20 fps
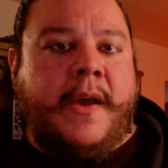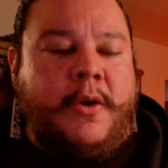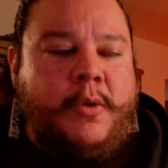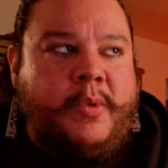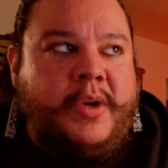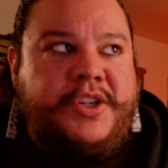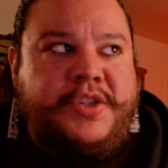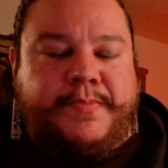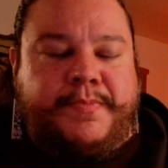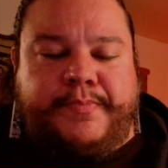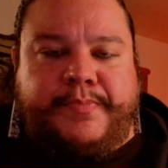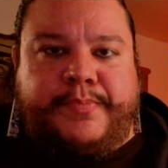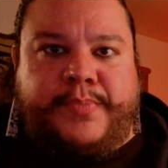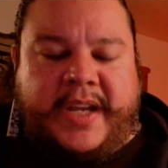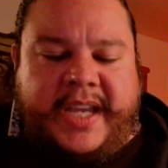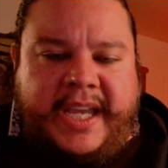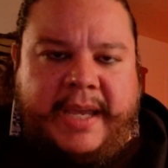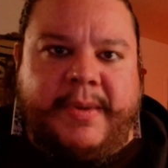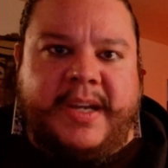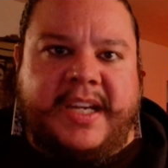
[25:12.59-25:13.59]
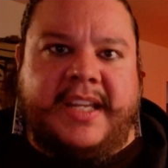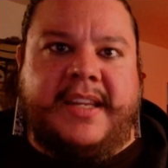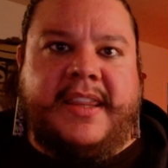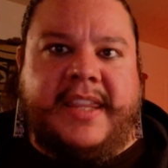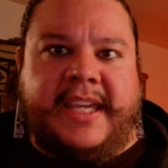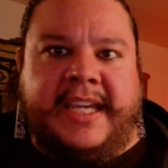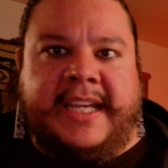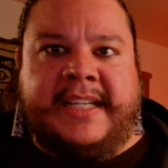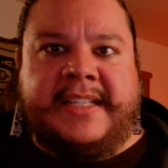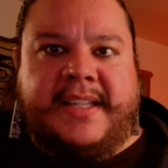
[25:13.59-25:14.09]
which prohibited
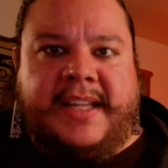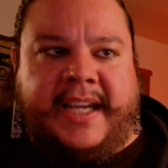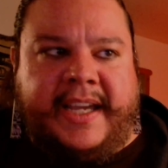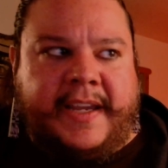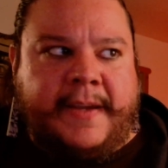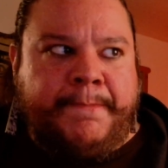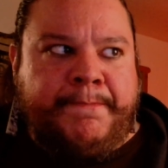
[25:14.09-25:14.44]
things like